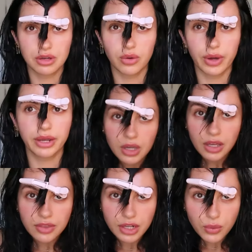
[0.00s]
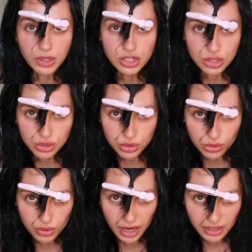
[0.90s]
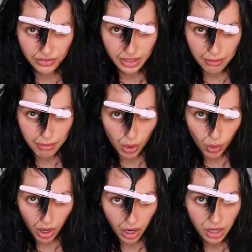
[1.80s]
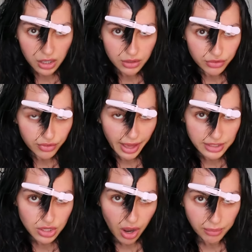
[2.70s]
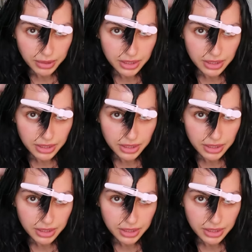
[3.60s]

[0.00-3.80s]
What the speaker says: away. And then you wanna do kind of like a mohawk for that top